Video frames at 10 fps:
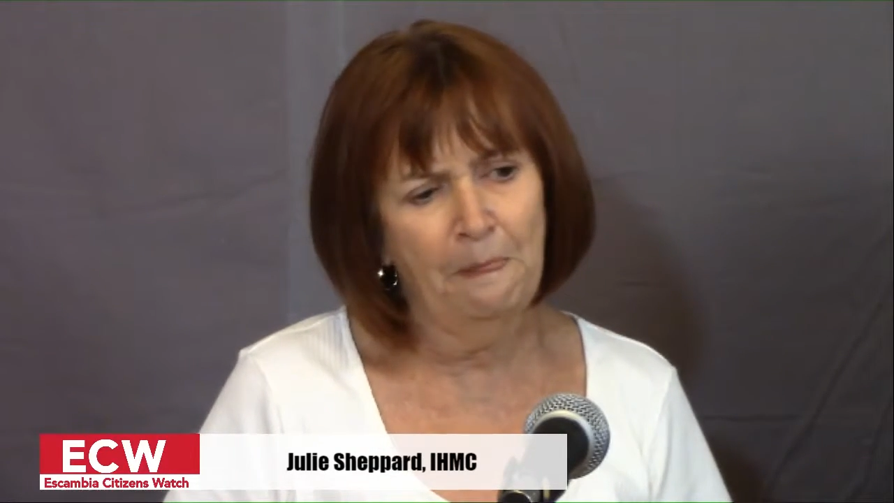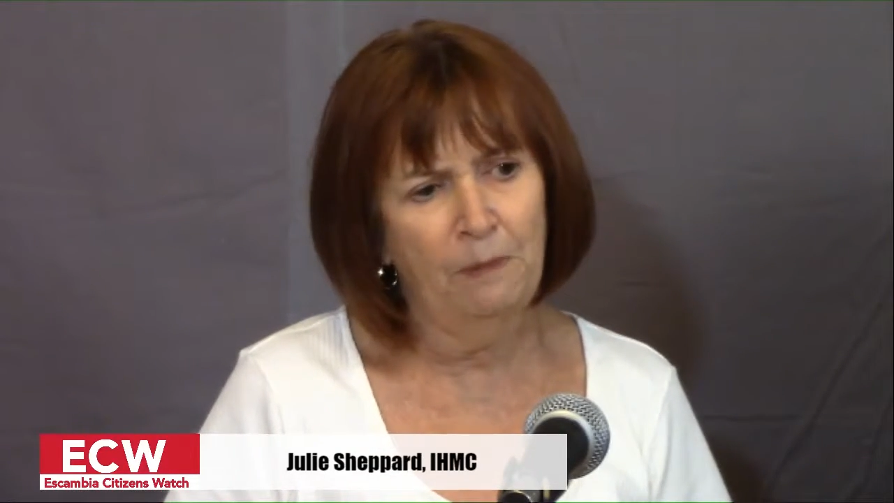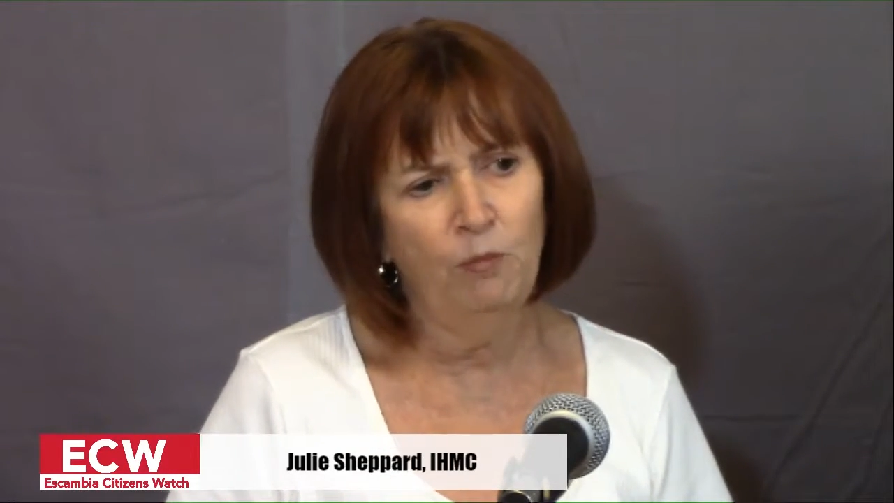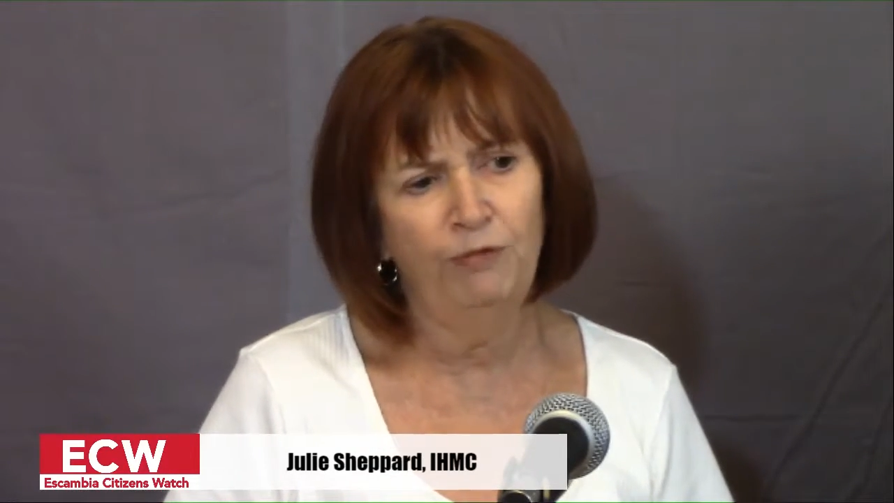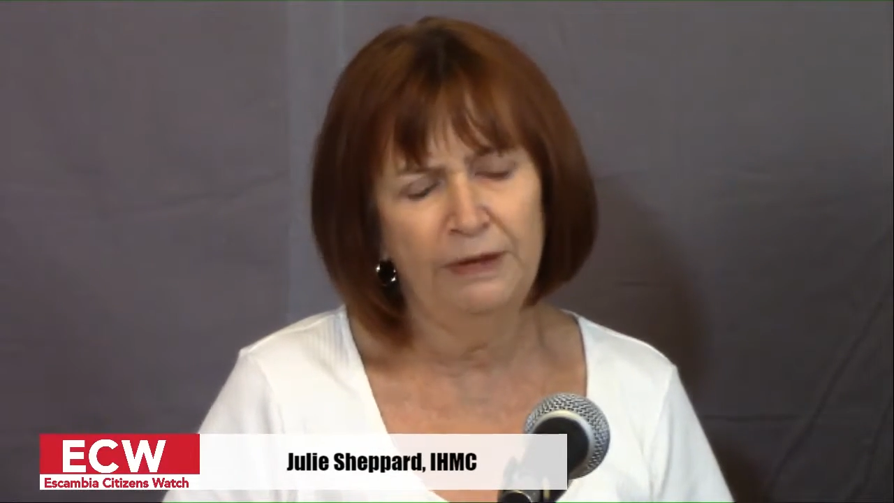
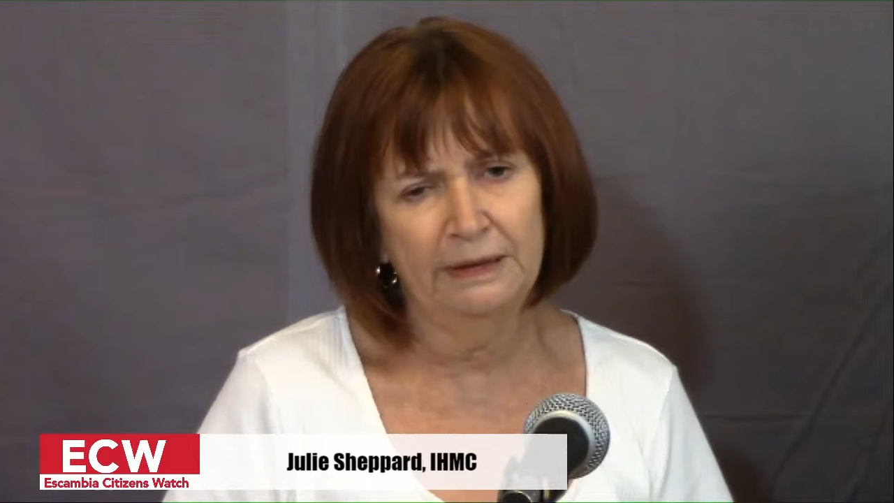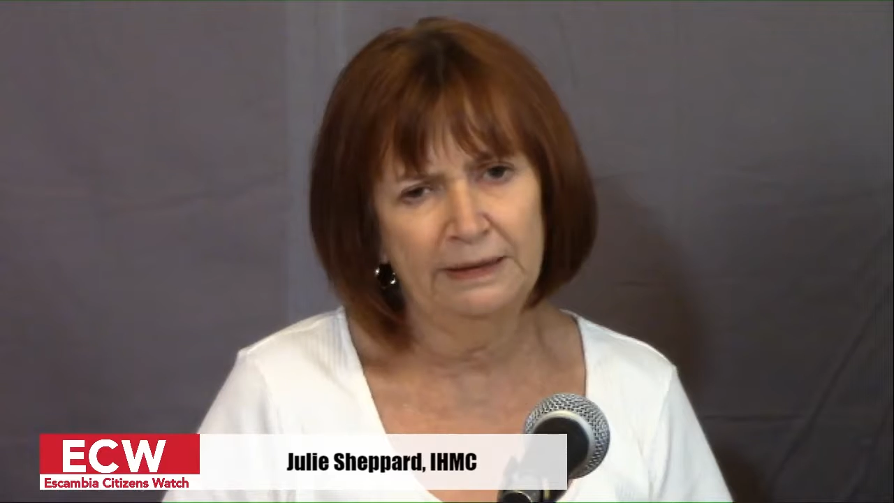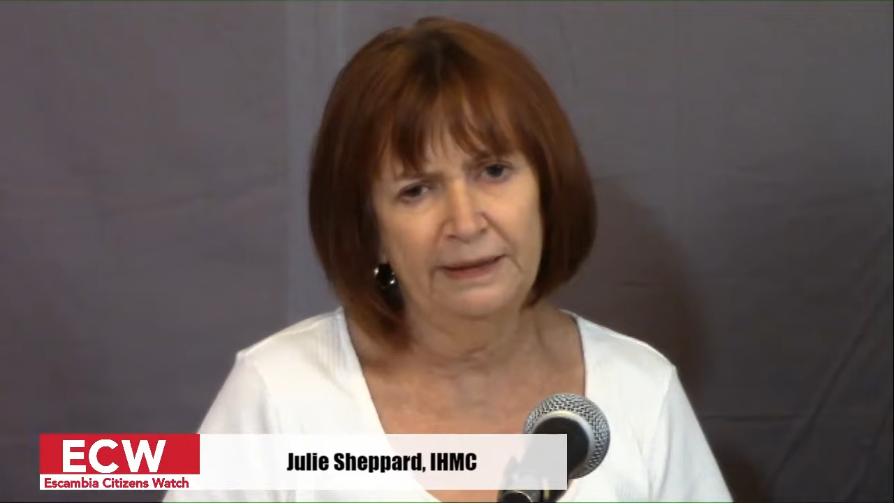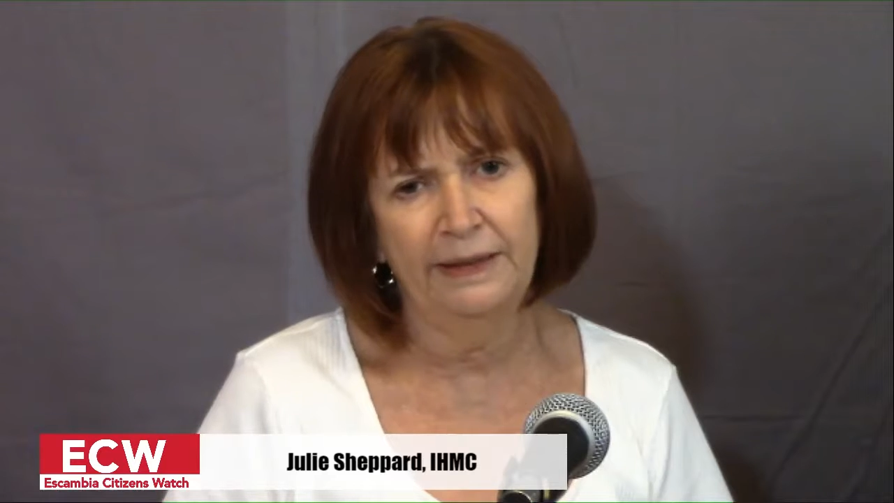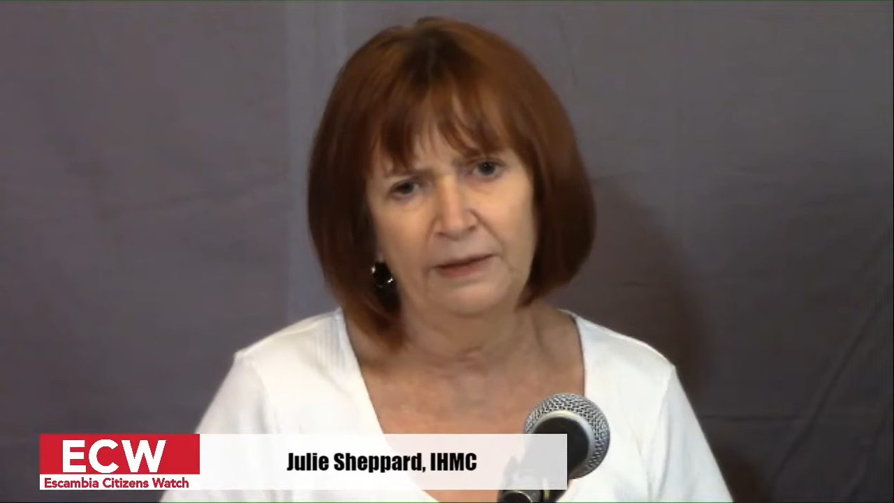the
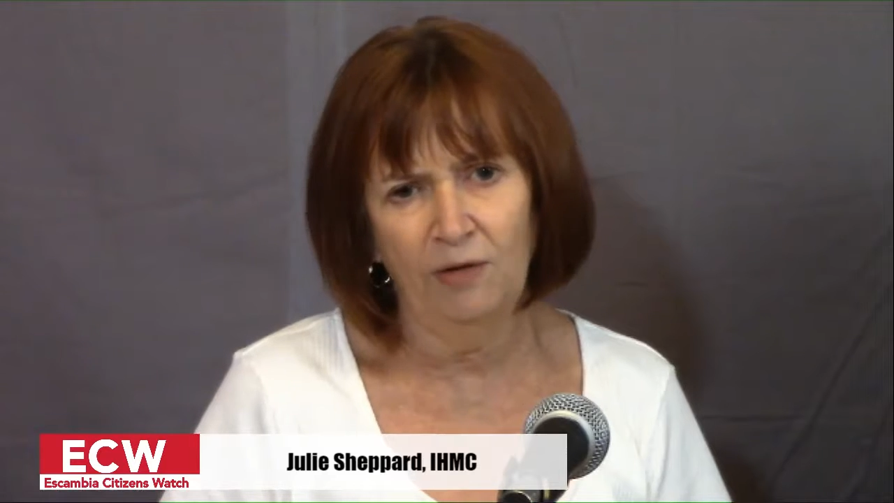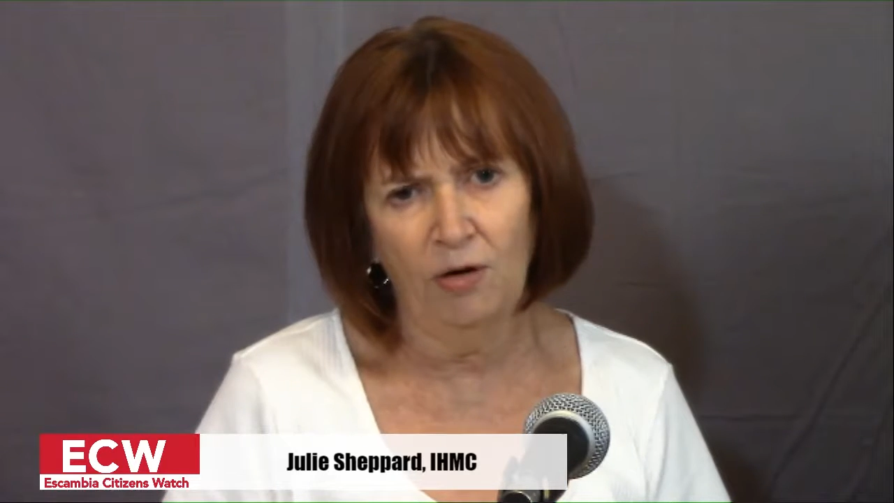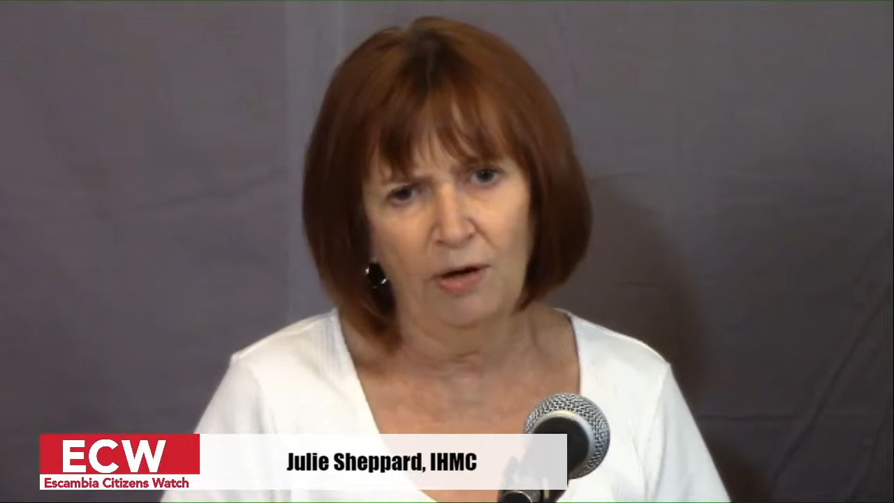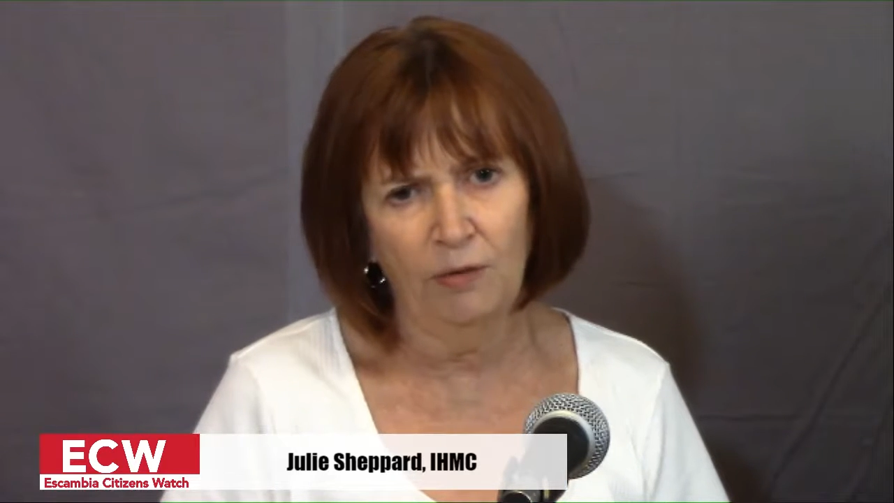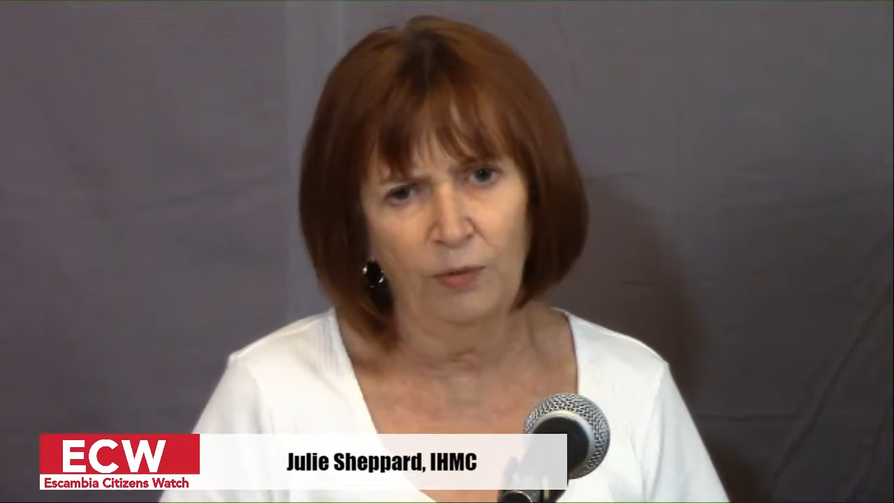city along